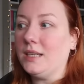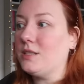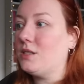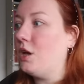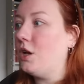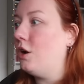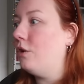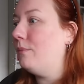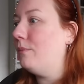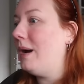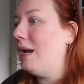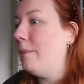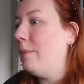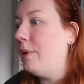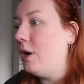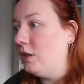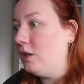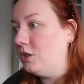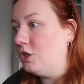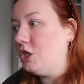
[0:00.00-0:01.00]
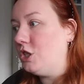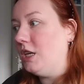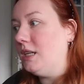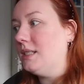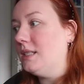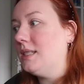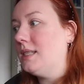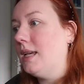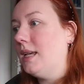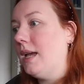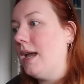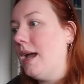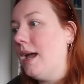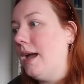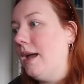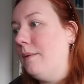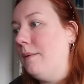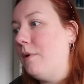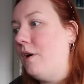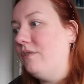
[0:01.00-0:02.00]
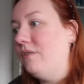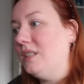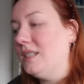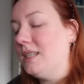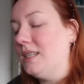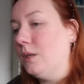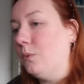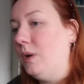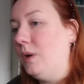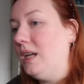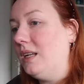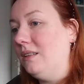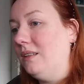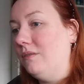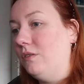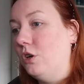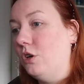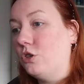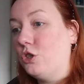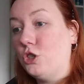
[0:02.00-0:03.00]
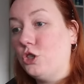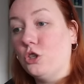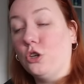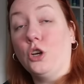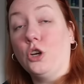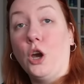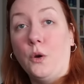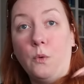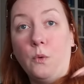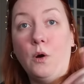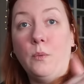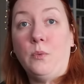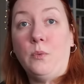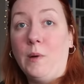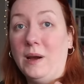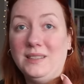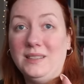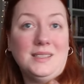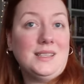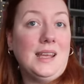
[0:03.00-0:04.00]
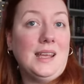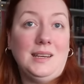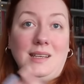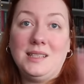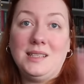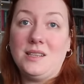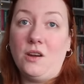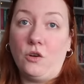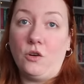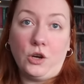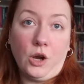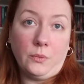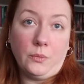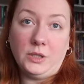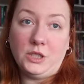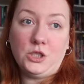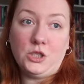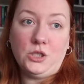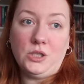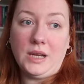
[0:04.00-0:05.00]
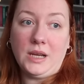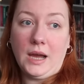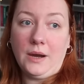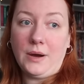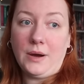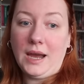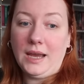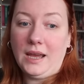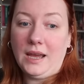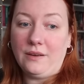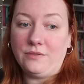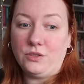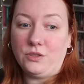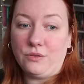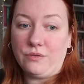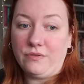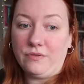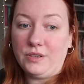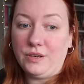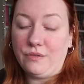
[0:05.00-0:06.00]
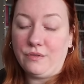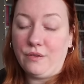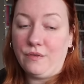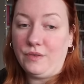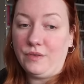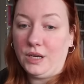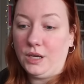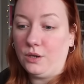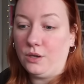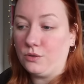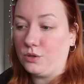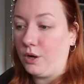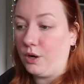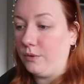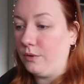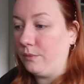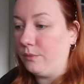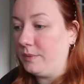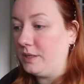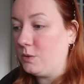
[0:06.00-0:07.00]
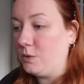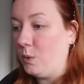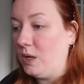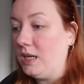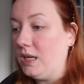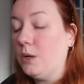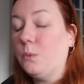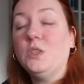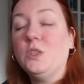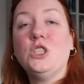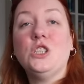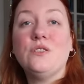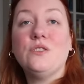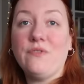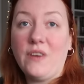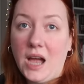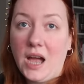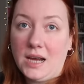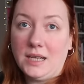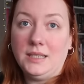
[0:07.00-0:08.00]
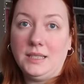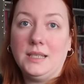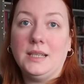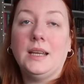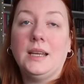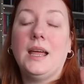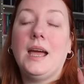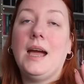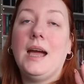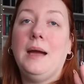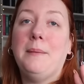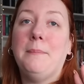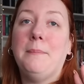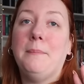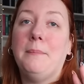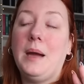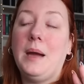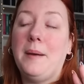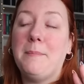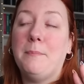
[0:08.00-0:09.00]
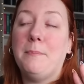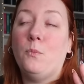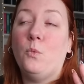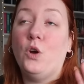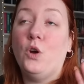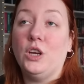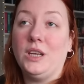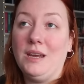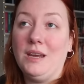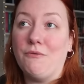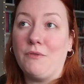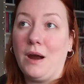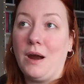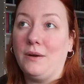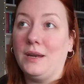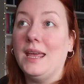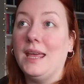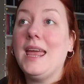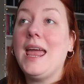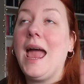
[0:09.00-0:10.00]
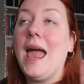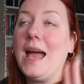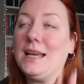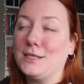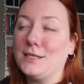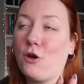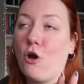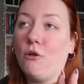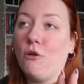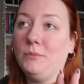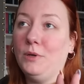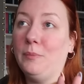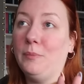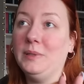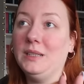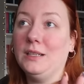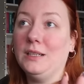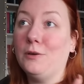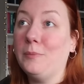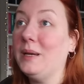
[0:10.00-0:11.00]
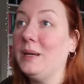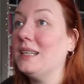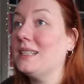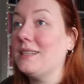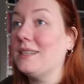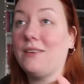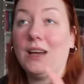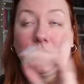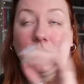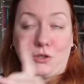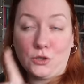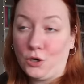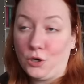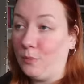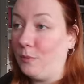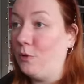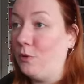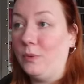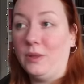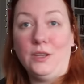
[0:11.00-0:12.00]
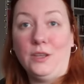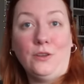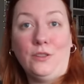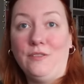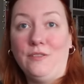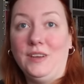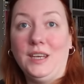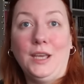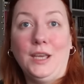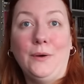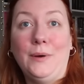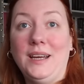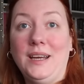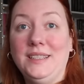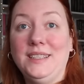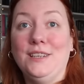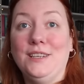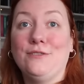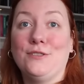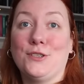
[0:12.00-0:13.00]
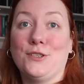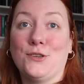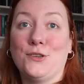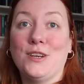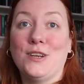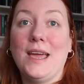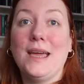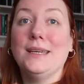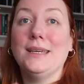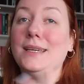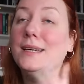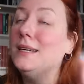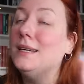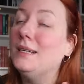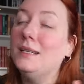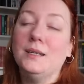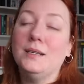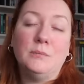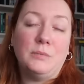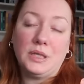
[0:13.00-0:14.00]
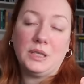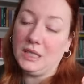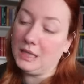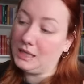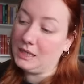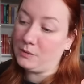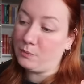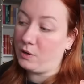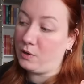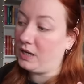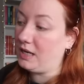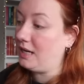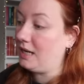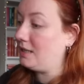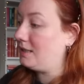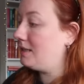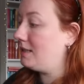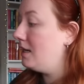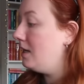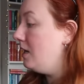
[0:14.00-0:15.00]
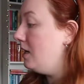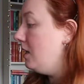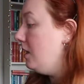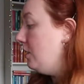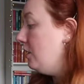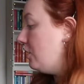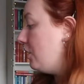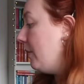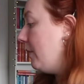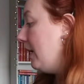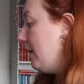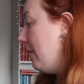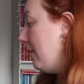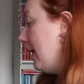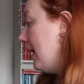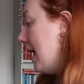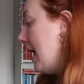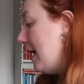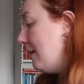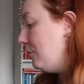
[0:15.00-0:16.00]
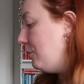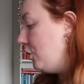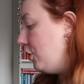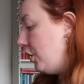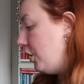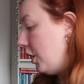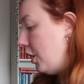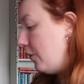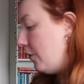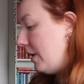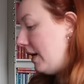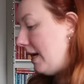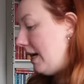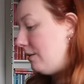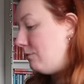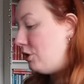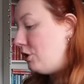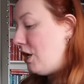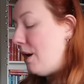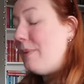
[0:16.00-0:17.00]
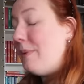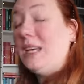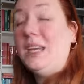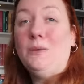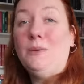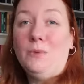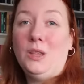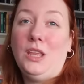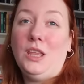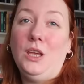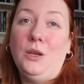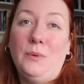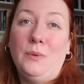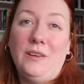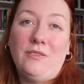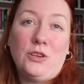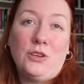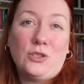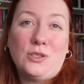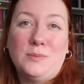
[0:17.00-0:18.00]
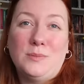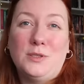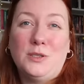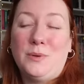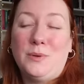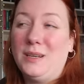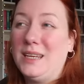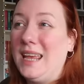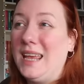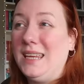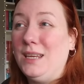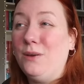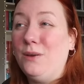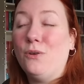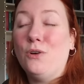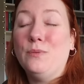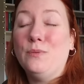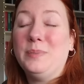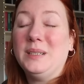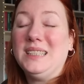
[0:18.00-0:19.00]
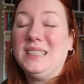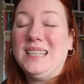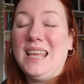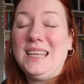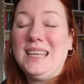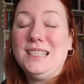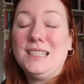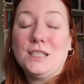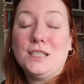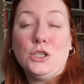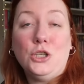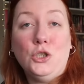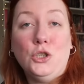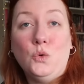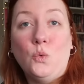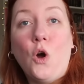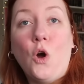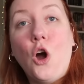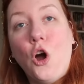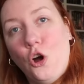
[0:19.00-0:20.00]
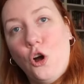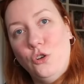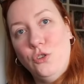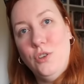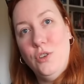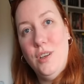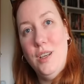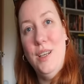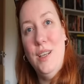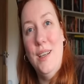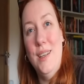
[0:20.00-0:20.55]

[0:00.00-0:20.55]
So my apologies. Um, obviously the weekly vlog should go up Wednesday and it's not going to now. I have different videos going up this week, which is fine. I'm, I'm working around it. It has caught me up a little bit because I've had to come up with another video idea for Sunday, but it is what it is. So anyway, I'm going to go and I will check back in with you when I've got something to update, update you on.